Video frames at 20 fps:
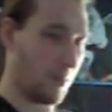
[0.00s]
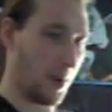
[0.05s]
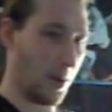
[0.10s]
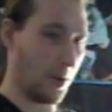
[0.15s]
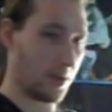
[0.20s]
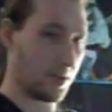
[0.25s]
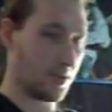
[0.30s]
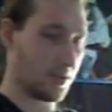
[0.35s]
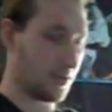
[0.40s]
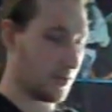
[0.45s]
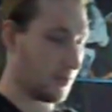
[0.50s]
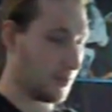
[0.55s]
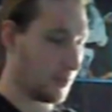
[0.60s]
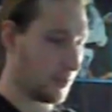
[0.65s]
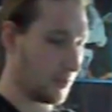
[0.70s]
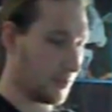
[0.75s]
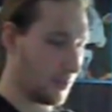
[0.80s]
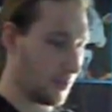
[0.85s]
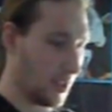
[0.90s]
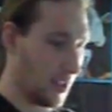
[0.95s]
box.
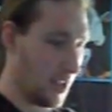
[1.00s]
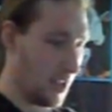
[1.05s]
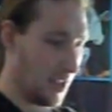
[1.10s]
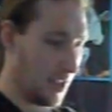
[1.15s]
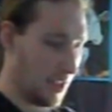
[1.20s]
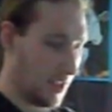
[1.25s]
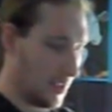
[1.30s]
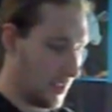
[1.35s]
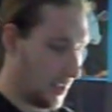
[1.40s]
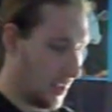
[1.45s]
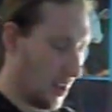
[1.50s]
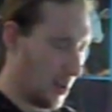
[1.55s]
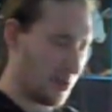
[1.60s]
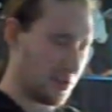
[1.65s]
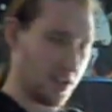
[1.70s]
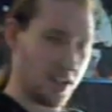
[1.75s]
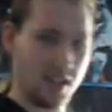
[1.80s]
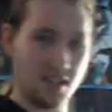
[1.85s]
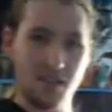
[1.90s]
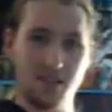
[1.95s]
I
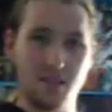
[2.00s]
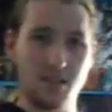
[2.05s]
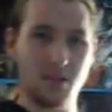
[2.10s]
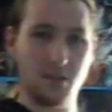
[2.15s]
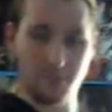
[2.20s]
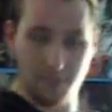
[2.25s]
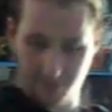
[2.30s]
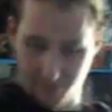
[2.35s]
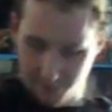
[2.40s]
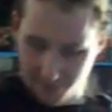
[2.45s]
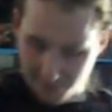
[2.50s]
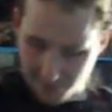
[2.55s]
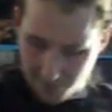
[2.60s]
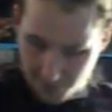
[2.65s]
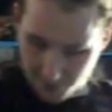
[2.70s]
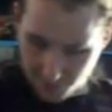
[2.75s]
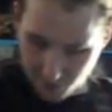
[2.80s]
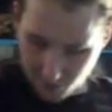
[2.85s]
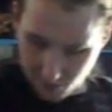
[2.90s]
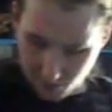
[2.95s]
will say this too,
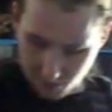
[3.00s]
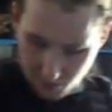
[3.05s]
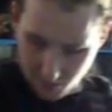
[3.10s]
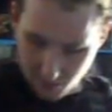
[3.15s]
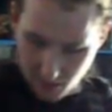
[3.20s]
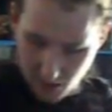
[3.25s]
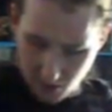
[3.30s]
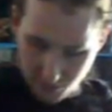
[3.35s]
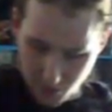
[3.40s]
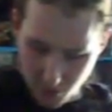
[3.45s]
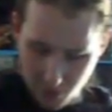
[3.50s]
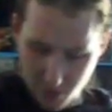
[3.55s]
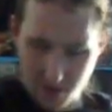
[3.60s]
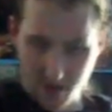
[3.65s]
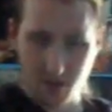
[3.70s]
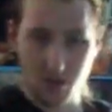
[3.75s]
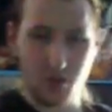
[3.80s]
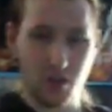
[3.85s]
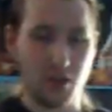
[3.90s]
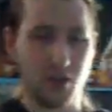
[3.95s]
I'm doing all
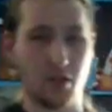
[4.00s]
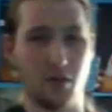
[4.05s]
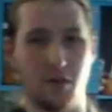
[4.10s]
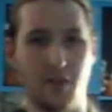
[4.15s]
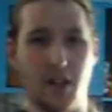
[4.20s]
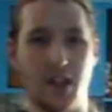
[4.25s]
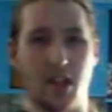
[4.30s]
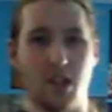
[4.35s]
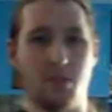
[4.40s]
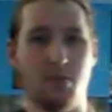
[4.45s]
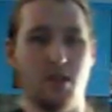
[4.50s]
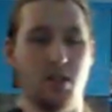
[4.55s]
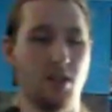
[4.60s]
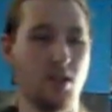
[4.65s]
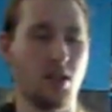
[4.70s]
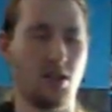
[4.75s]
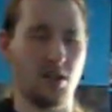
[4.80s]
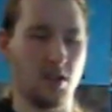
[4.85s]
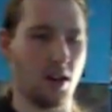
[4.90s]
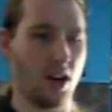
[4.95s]
these instructional videos, but
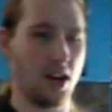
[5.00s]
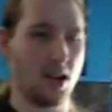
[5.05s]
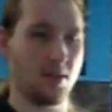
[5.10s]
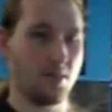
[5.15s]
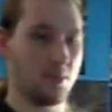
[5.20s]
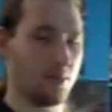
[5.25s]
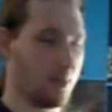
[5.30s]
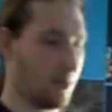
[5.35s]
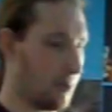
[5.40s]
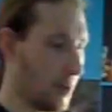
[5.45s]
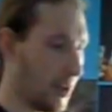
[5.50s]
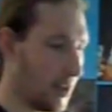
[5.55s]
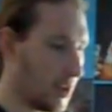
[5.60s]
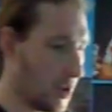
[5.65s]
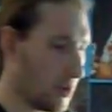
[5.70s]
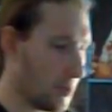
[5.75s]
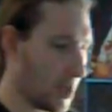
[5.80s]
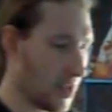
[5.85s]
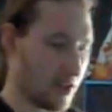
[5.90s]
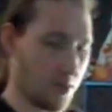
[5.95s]
no, I am by
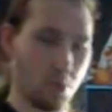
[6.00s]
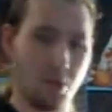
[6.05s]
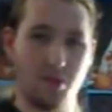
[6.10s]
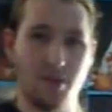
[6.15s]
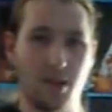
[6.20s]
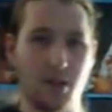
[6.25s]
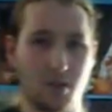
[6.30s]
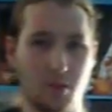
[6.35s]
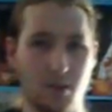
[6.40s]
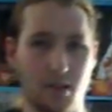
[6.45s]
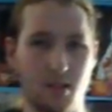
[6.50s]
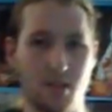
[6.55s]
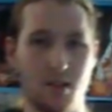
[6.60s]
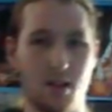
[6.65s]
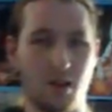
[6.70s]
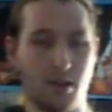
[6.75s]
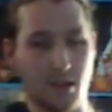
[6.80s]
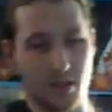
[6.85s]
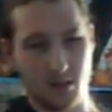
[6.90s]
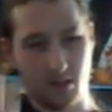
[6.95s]
no means a professional
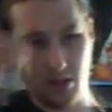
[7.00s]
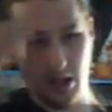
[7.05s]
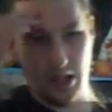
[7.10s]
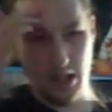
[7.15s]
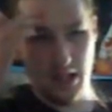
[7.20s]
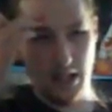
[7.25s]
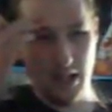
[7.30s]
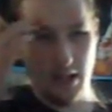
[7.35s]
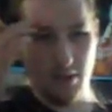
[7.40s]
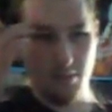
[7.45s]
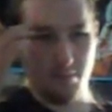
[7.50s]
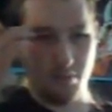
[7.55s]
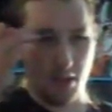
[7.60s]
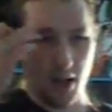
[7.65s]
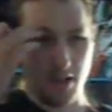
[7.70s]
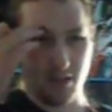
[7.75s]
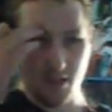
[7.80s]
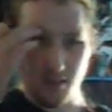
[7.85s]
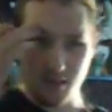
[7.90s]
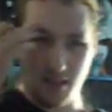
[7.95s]
guitarist.
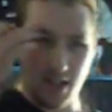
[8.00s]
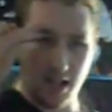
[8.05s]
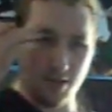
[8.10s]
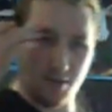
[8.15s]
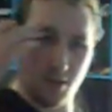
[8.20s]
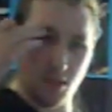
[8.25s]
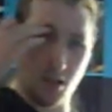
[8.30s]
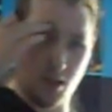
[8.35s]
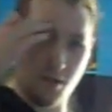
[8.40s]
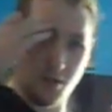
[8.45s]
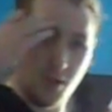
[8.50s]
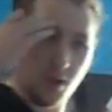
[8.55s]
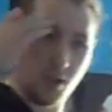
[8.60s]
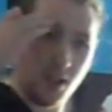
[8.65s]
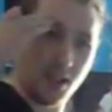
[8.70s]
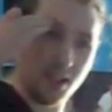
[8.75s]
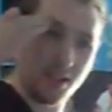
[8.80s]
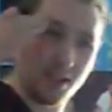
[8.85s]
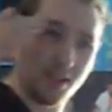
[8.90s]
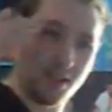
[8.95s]
But I do have a lot of
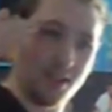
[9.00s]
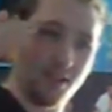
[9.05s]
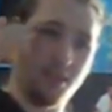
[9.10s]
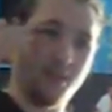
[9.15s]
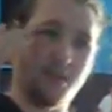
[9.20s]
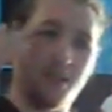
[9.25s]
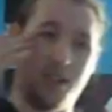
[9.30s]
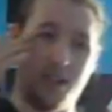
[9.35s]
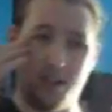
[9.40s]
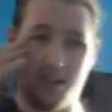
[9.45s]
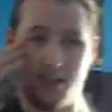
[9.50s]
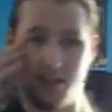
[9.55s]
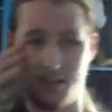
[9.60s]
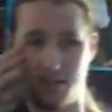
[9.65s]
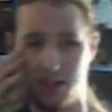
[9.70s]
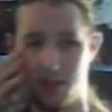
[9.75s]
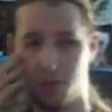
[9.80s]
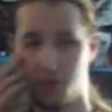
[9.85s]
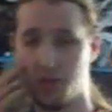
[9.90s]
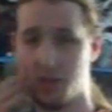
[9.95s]
knowledge that
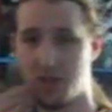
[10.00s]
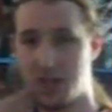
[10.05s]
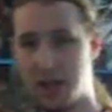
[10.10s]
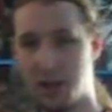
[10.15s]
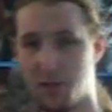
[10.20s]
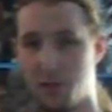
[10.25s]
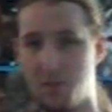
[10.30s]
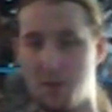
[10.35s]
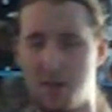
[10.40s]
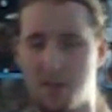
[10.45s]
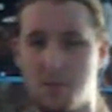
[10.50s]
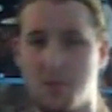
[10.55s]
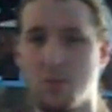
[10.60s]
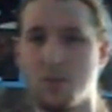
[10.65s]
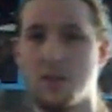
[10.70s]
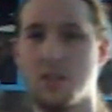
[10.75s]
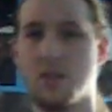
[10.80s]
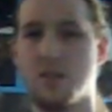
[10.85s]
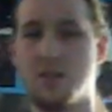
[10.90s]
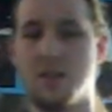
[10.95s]
I want to share with
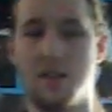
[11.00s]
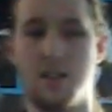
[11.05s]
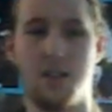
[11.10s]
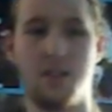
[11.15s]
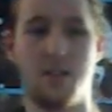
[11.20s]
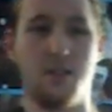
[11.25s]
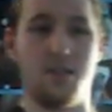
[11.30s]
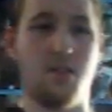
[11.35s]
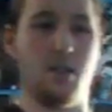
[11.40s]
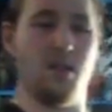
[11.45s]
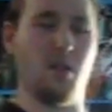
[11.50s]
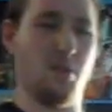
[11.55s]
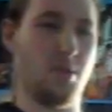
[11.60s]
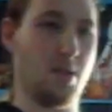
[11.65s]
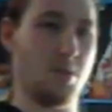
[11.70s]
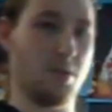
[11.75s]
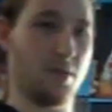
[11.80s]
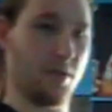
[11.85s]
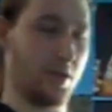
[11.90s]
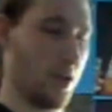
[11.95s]
people, because there's a lot
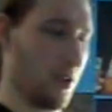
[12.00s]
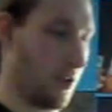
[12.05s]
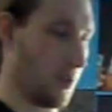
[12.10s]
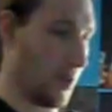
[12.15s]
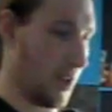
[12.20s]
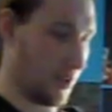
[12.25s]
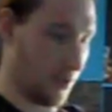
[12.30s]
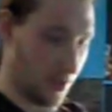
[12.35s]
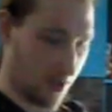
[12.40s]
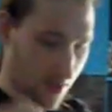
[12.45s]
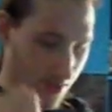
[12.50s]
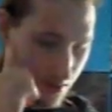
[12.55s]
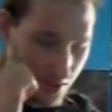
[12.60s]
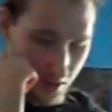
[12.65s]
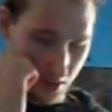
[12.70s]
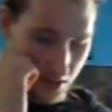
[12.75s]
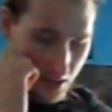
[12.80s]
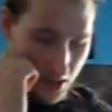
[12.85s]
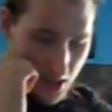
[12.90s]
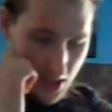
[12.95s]
of people with a lot of
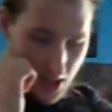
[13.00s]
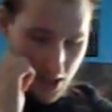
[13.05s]
questions, and